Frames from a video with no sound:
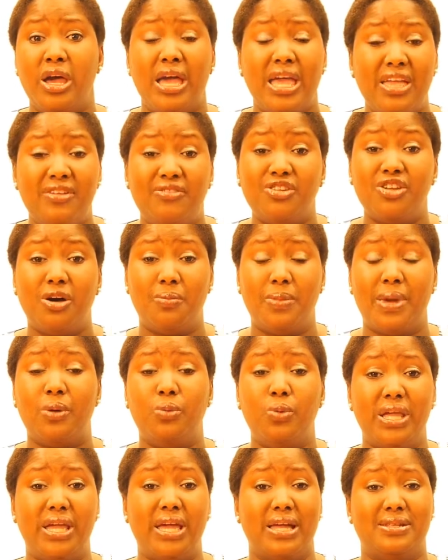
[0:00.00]
Even on my
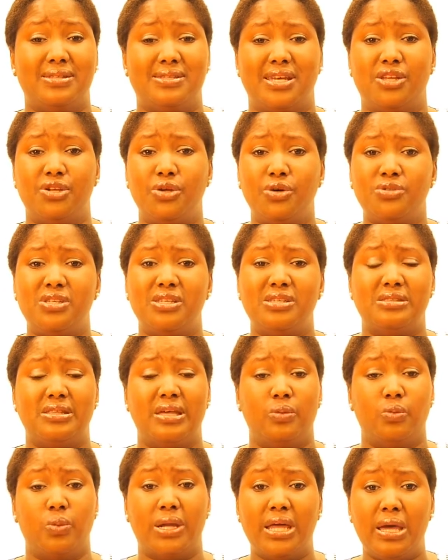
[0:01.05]
weekends, I notice
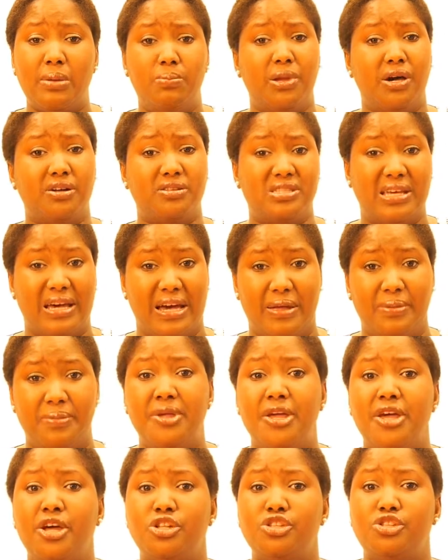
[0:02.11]
that when I block time
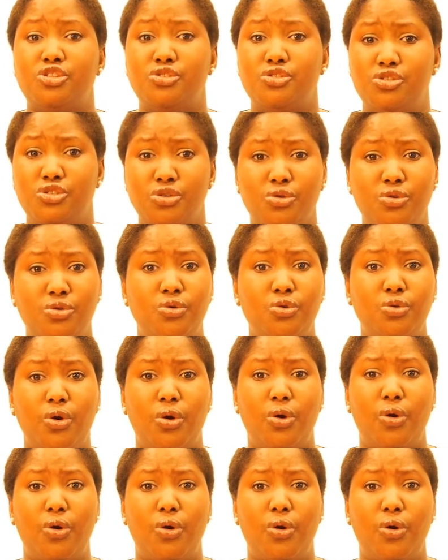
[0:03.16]
to do